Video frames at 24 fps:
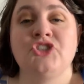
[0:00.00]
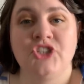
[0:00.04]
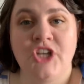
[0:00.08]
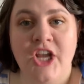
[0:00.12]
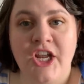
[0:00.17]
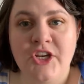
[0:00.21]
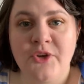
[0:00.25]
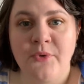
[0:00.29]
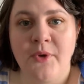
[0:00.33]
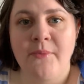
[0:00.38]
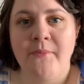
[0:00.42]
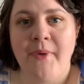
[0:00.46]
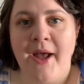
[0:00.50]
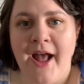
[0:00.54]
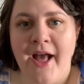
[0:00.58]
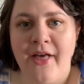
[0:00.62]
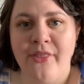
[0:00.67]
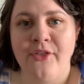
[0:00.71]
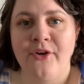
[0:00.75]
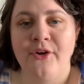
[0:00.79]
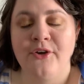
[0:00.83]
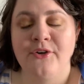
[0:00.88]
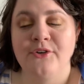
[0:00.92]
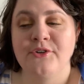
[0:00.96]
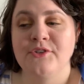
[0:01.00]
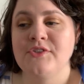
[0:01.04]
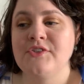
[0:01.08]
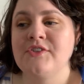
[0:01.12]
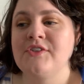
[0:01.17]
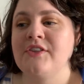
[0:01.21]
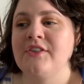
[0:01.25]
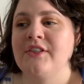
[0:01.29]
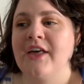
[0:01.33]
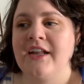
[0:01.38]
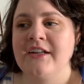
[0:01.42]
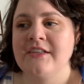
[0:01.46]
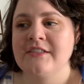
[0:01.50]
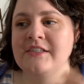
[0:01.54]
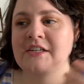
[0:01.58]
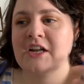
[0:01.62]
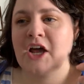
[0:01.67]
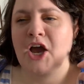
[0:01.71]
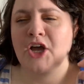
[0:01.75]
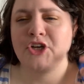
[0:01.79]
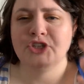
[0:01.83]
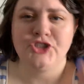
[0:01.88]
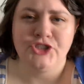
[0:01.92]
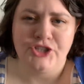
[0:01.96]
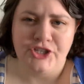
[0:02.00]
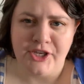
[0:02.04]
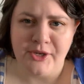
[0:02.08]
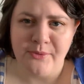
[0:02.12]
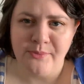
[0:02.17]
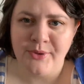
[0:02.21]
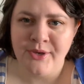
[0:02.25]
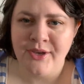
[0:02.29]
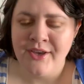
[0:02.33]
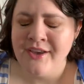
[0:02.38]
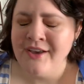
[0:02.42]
genuine pathos that is not cheap.